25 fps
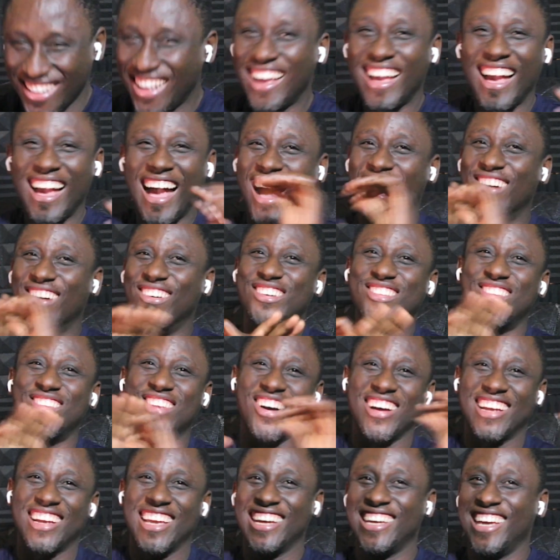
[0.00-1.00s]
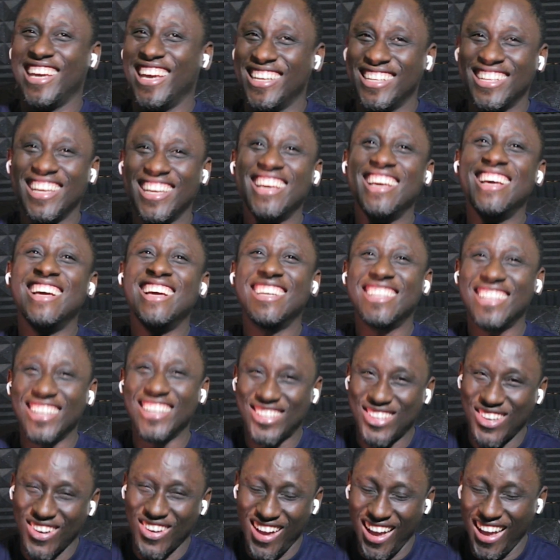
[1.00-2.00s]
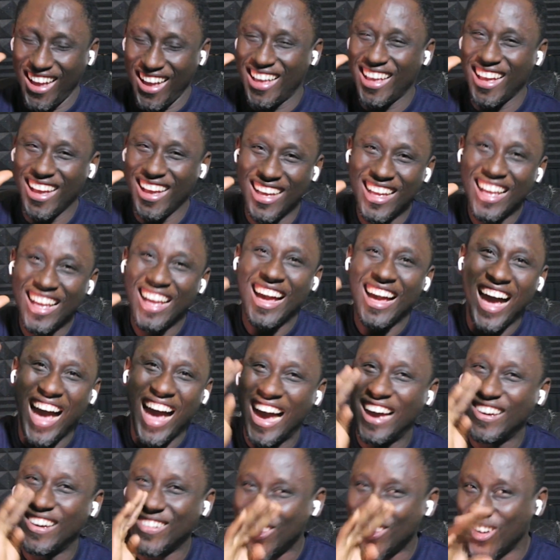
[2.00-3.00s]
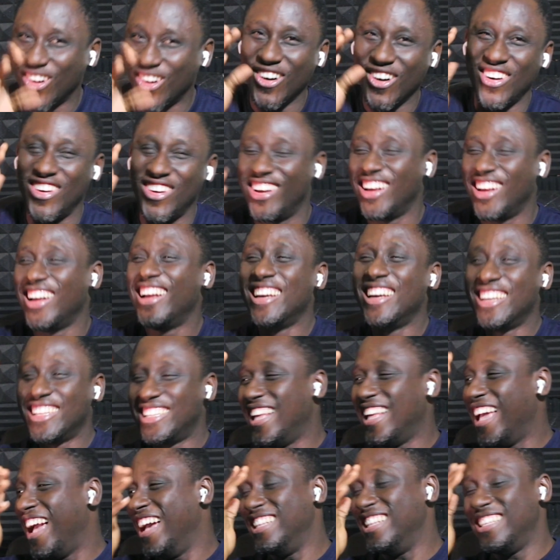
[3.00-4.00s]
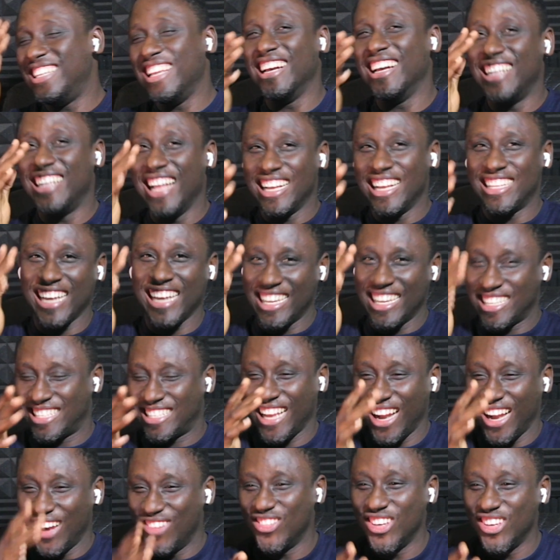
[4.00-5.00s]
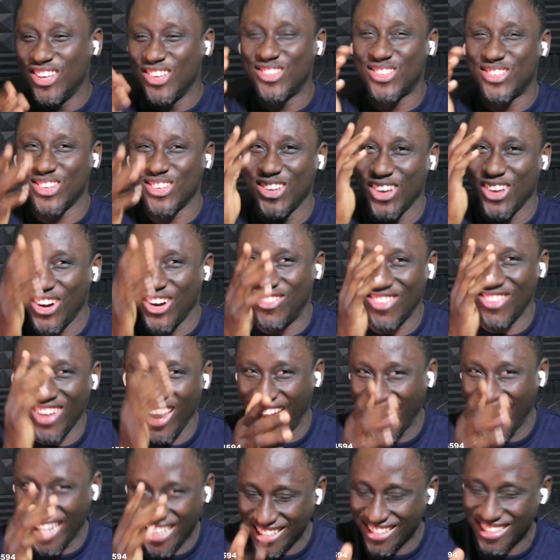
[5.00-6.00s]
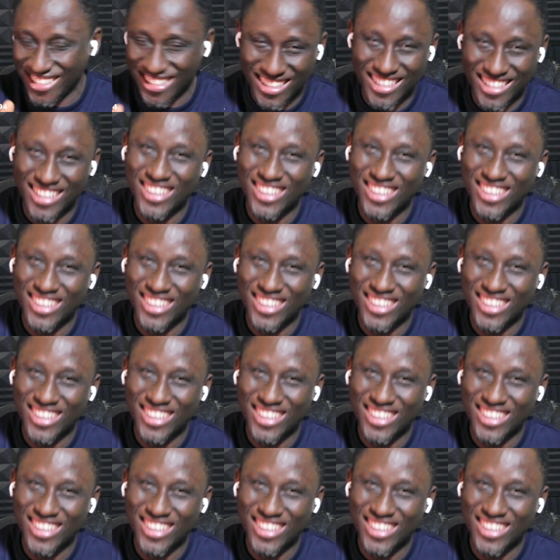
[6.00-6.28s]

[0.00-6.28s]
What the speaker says: I will talk again. Listen, I know the idea that has come into your mind.